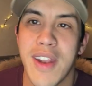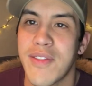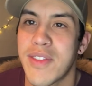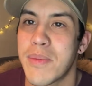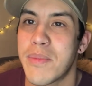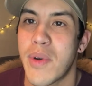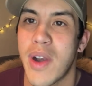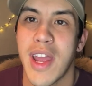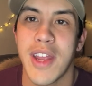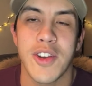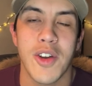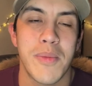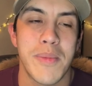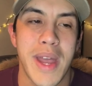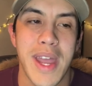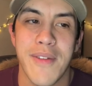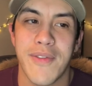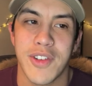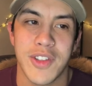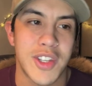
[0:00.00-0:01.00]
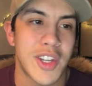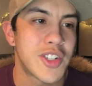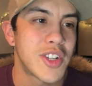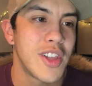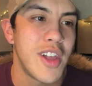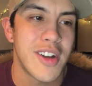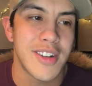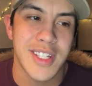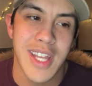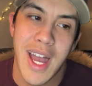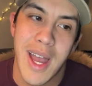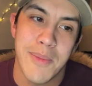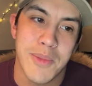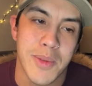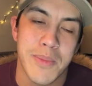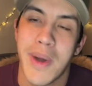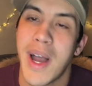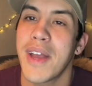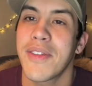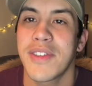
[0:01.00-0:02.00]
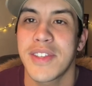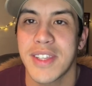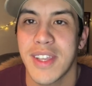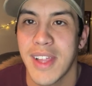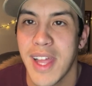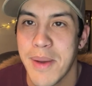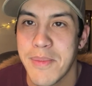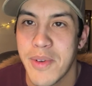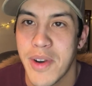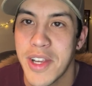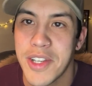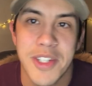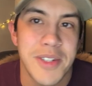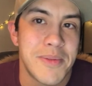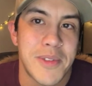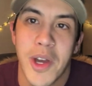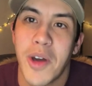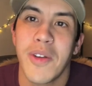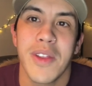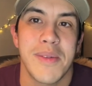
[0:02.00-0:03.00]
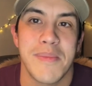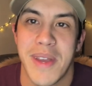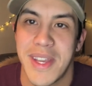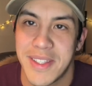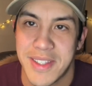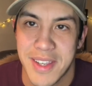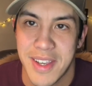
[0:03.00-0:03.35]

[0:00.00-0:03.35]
of the brand Obey for such a long time, so buying this collaboration totally made